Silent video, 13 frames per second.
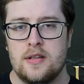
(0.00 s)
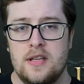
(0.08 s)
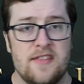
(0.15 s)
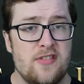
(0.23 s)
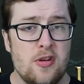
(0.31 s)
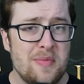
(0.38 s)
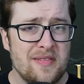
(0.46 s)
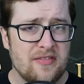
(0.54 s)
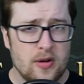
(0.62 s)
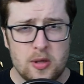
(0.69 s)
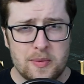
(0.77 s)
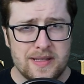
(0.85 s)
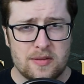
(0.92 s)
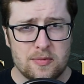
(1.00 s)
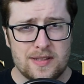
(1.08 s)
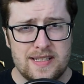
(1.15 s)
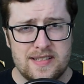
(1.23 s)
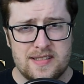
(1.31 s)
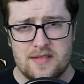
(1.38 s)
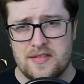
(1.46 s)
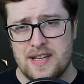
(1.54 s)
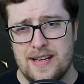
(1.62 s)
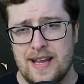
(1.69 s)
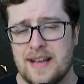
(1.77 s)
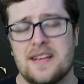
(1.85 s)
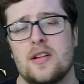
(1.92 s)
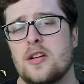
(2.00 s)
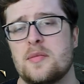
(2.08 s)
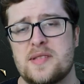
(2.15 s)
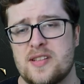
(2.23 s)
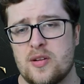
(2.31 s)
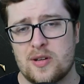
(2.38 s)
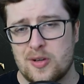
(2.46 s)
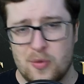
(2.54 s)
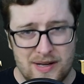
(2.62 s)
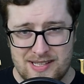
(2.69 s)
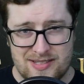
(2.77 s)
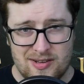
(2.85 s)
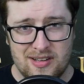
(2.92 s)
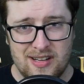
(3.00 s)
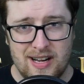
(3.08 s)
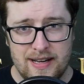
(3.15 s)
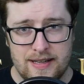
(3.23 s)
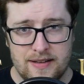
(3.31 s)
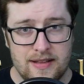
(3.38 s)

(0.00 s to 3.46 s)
If you've been following the release of the Candela Obscura Quick Start Guide,